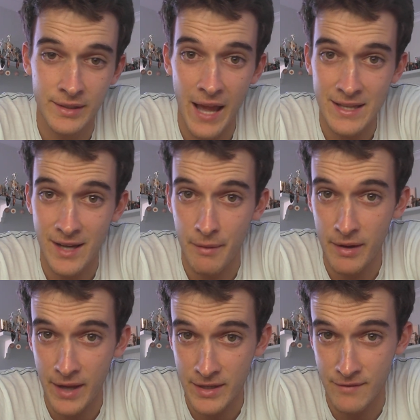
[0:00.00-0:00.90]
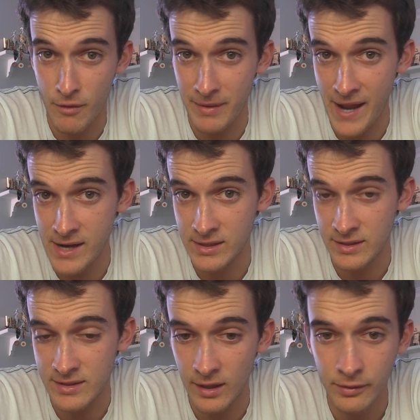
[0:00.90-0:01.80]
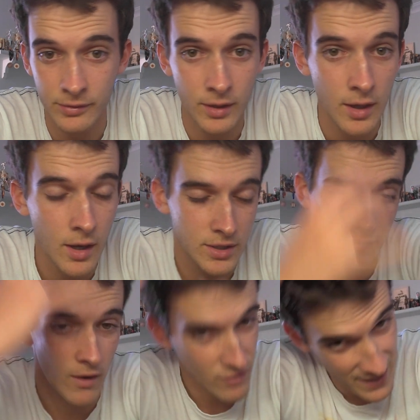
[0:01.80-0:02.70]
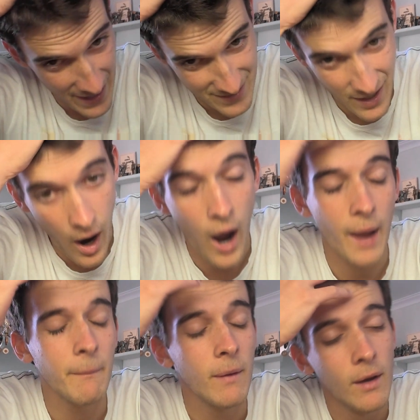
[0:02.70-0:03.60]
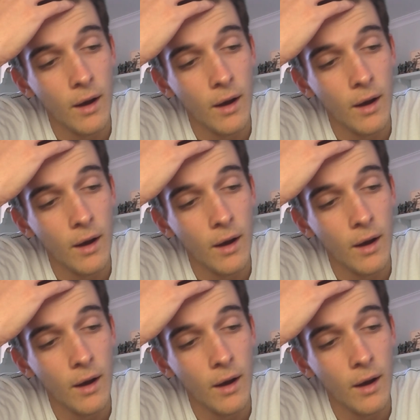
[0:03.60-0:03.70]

hasn't come out yet because I've not been editing stuff because I've not really had time